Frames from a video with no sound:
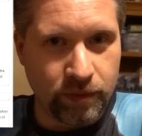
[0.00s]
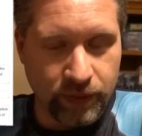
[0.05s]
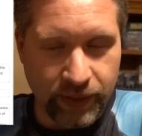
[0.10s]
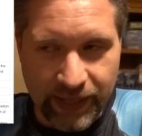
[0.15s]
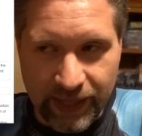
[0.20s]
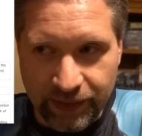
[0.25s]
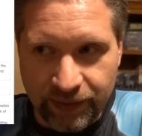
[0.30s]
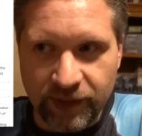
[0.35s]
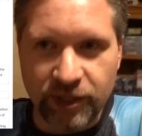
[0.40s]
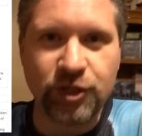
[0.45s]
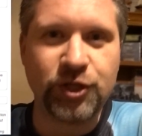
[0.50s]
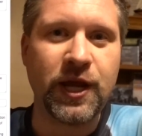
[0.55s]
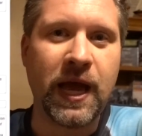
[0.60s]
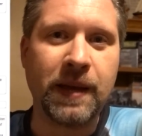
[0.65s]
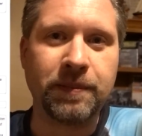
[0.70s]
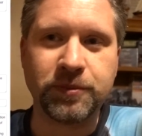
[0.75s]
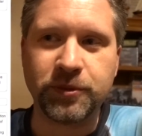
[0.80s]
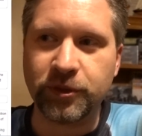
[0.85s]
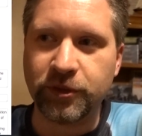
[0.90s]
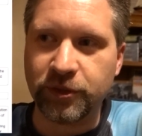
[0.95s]
get the
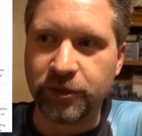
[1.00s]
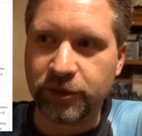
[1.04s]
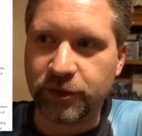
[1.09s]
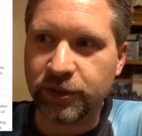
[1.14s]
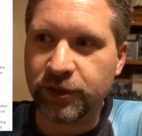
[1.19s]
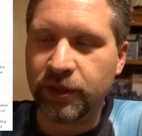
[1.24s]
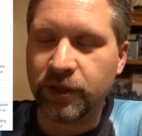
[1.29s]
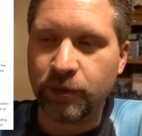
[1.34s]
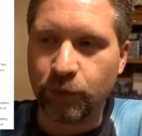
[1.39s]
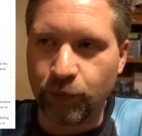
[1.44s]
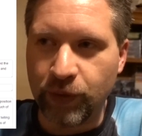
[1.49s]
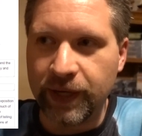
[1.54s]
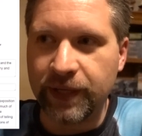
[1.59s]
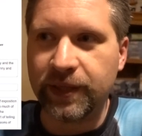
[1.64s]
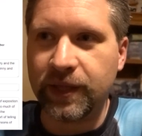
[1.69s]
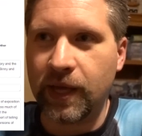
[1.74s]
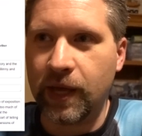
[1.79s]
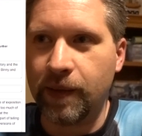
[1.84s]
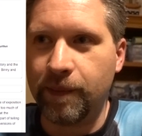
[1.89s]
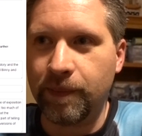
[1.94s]
chapters,
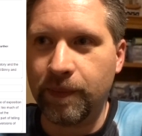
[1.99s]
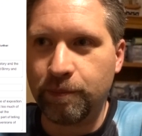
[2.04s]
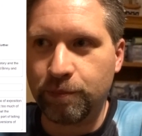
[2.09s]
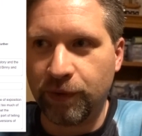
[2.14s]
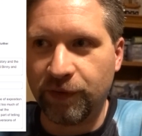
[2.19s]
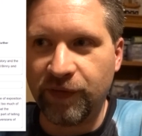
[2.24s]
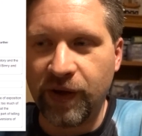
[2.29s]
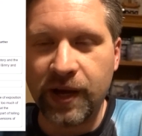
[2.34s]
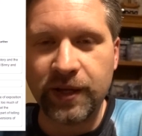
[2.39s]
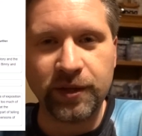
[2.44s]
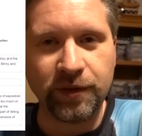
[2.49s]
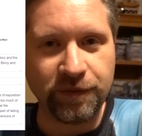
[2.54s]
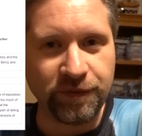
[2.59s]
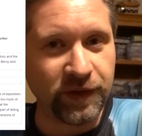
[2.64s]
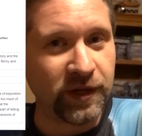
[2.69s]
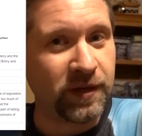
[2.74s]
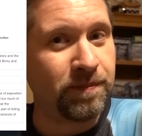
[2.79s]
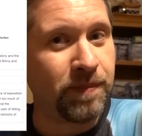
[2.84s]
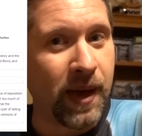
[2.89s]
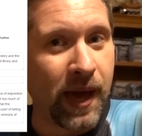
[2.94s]
read them, provide their
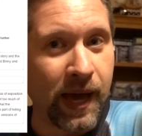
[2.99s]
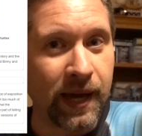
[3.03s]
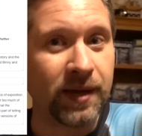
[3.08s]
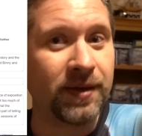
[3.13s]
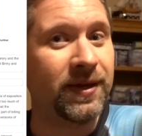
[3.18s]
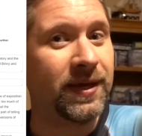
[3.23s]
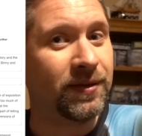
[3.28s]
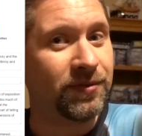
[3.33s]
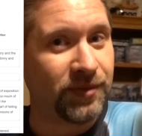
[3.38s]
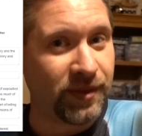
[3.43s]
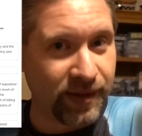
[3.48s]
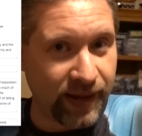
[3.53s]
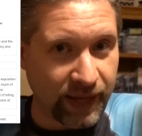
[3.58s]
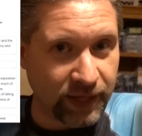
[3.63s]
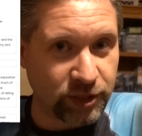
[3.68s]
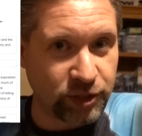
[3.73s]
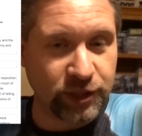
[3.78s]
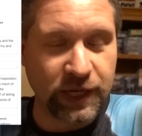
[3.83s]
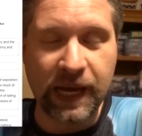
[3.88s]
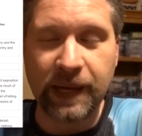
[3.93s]
feedback, get the
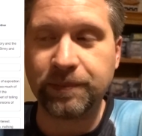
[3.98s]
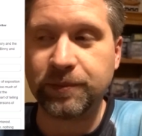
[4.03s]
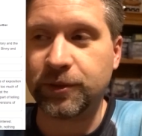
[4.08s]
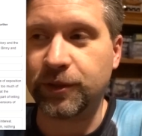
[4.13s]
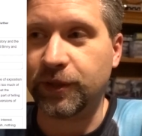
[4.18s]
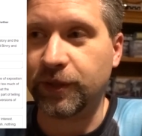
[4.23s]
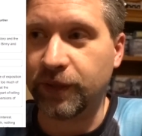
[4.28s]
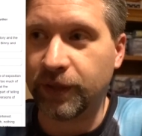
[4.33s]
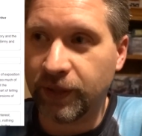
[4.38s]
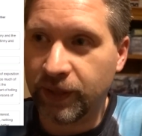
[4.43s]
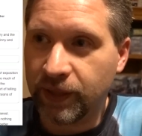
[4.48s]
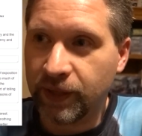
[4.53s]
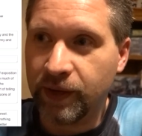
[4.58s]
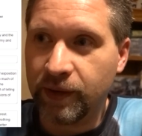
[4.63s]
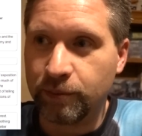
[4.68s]
next chapter,